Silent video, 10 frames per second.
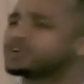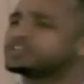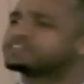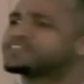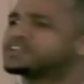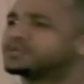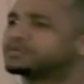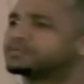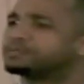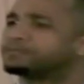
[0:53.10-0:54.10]
If you're telling a
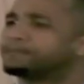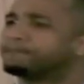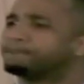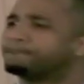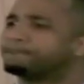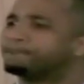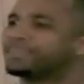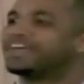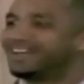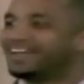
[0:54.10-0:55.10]
story about standing in
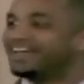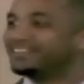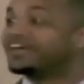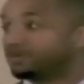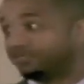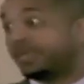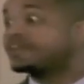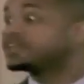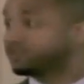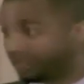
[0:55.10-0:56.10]
line, guess what? You
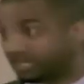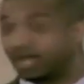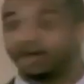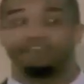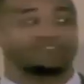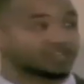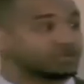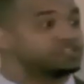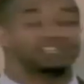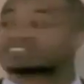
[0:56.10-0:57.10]
probably won't need to
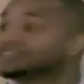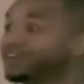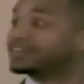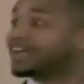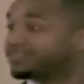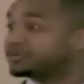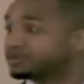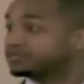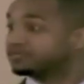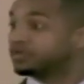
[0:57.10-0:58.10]
move as much.
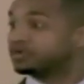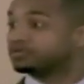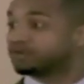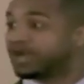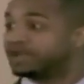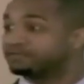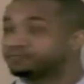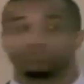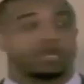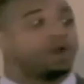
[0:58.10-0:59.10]
Take a
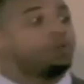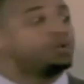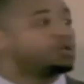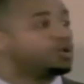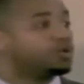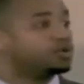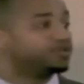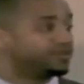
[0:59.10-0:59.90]
look at the video for a